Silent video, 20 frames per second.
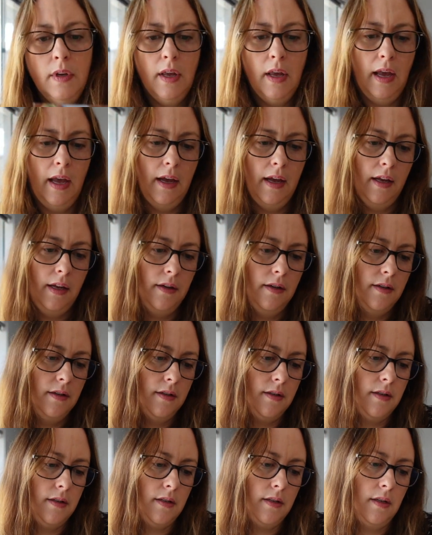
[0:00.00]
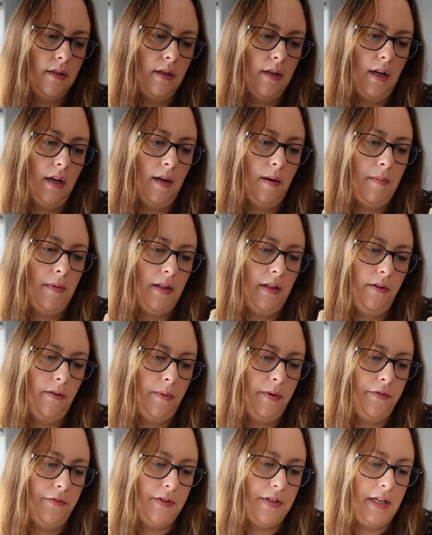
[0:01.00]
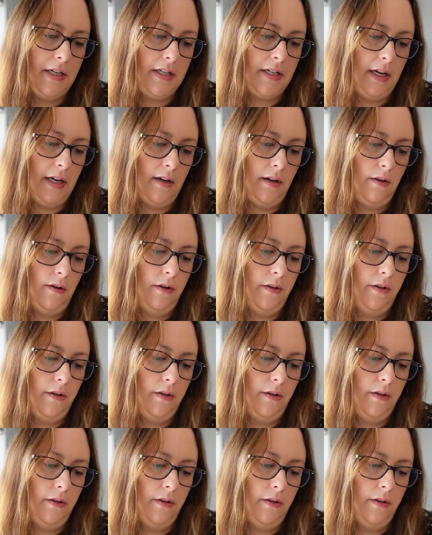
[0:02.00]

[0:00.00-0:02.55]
and a little bit of detail